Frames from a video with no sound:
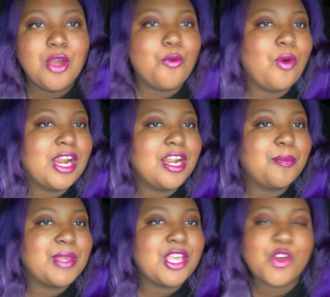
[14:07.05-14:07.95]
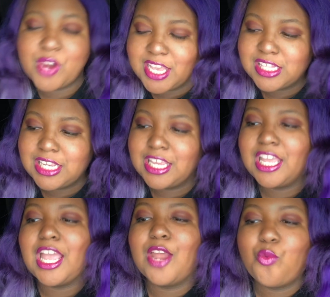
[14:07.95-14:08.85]
we're gonna be
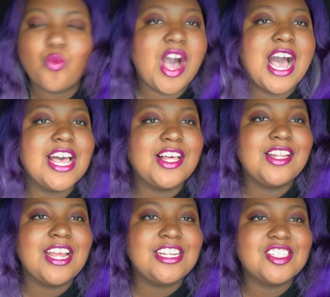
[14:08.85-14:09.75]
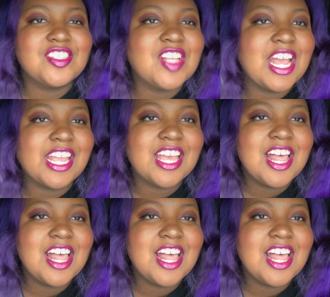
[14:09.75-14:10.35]
crazy and wild and just like